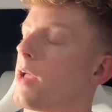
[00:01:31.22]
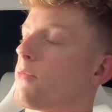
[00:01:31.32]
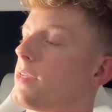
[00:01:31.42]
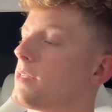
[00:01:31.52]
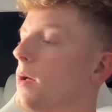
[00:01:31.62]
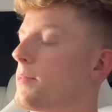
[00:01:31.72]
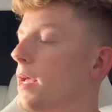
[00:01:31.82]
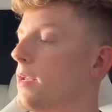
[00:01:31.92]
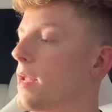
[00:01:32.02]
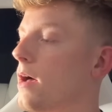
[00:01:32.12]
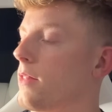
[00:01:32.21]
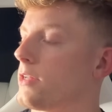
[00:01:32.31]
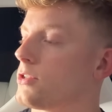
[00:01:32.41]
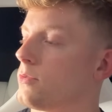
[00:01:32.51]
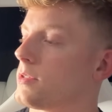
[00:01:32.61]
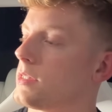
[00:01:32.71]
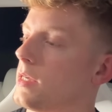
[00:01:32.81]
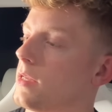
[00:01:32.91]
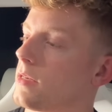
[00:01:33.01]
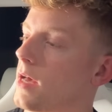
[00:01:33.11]
recent update now lets you
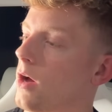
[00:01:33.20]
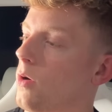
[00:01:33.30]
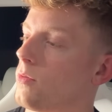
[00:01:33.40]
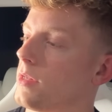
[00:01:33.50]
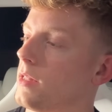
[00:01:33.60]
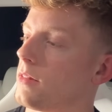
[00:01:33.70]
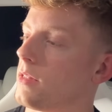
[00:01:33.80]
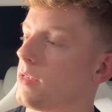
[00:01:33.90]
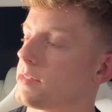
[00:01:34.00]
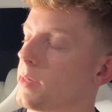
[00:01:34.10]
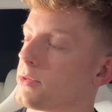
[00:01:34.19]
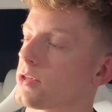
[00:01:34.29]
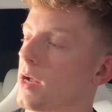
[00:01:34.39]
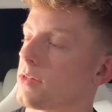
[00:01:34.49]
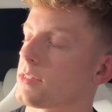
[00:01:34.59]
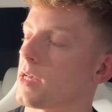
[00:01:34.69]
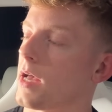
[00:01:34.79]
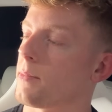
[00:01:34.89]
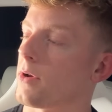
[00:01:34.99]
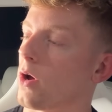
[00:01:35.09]
see not only the temperature
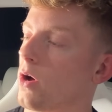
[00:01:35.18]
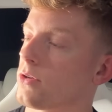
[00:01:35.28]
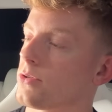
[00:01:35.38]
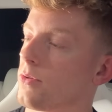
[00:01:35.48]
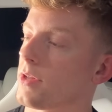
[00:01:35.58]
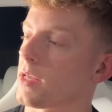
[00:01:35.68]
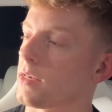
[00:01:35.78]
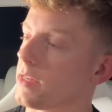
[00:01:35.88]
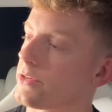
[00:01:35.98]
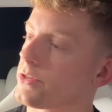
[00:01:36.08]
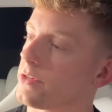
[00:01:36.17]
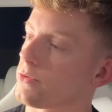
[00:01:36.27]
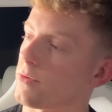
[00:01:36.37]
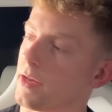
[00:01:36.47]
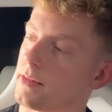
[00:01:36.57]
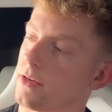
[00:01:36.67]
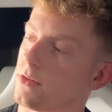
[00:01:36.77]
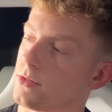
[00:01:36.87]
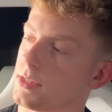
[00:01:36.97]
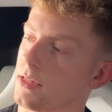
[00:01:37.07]
outside, but also the conditions. Right there,
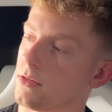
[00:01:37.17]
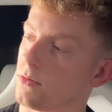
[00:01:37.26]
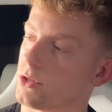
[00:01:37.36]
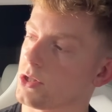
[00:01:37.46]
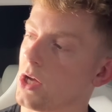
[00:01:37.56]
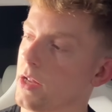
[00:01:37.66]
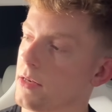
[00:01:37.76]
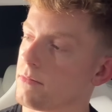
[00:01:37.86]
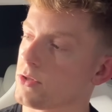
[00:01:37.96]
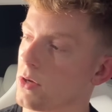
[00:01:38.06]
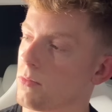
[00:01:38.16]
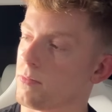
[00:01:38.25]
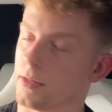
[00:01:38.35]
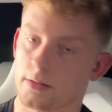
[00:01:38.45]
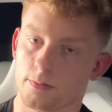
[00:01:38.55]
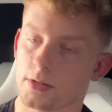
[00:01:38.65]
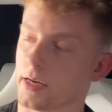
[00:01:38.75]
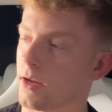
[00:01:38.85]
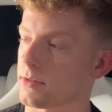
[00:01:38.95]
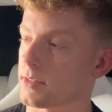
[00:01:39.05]
you'll see a little sun, so it's
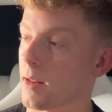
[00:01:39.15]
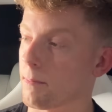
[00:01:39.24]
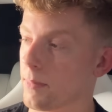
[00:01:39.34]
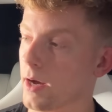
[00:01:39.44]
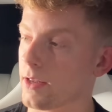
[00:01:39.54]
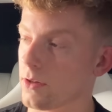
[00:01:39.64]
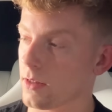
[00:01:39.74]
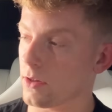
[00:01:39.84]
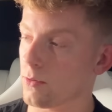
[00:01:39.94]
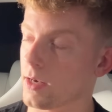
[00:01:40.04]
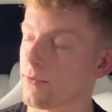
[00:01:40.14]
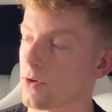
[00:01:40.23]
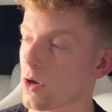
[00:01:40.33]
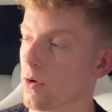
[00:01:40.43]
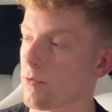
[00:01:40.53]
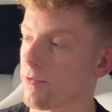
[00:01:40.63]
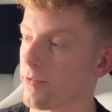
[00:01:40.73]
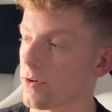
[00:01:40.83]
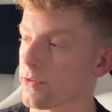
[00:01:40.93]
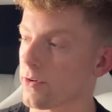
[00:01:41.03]
sunny outside, but you can even go
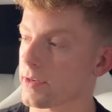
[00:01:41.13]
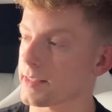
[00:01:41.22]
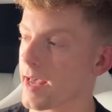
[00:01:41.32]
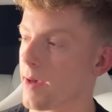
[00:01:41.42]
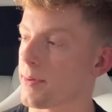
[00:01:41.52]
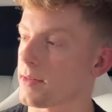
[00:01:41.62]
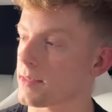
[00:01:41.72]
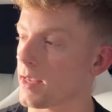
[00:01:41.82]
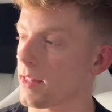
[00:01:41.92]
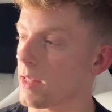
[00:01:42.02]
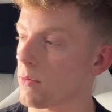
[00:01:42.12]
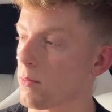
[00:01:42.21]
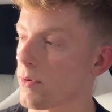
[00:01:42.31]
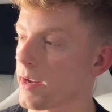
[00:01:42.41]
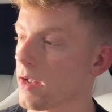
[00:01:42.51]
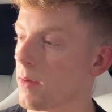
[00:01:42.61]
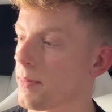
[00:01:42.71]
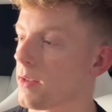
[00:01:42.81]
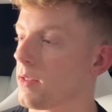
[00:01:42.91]
further, tap it, and that will bring up